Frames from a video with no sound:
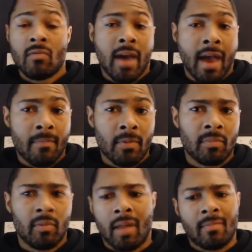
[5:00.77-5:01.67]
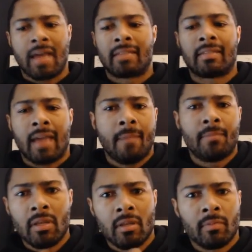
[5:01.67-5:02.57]
see what happens. But I'm not
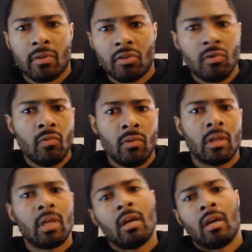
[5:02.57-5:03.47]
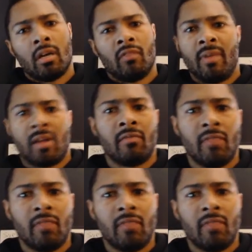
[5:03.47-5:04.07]
stopping the pursuit of